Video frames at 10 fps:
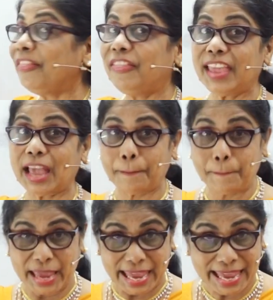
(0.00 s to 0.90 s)
They are
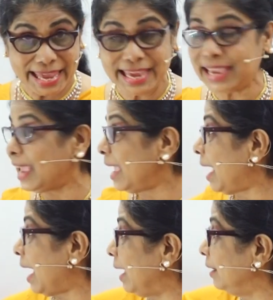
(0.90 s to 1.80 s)
big
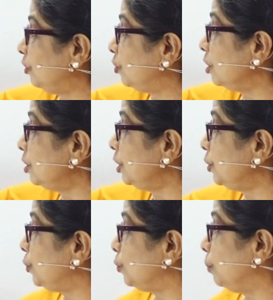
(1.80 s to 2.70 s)
and
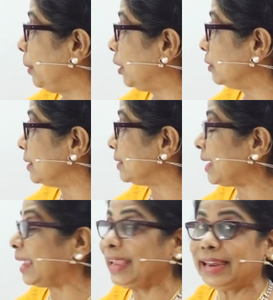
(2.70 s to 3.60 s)
32 because the
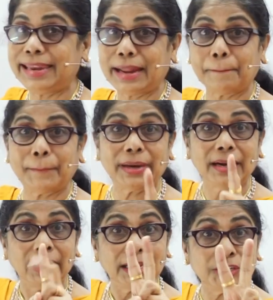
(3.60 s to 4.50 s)
second number
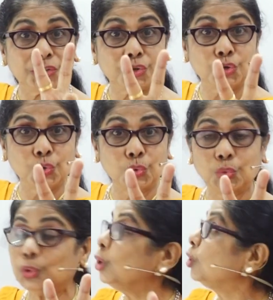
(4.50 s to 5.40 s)
is 2.